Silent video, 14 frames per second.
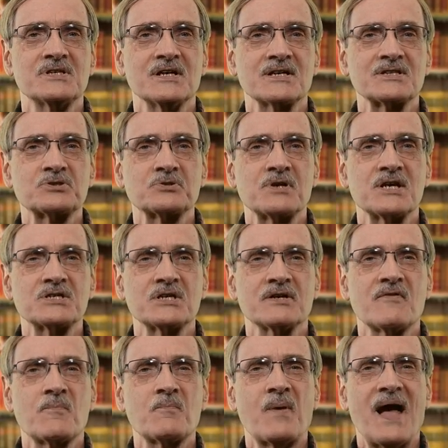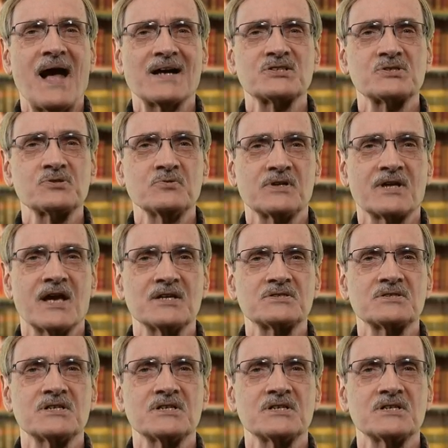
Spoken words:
the illustration of a packed suitcase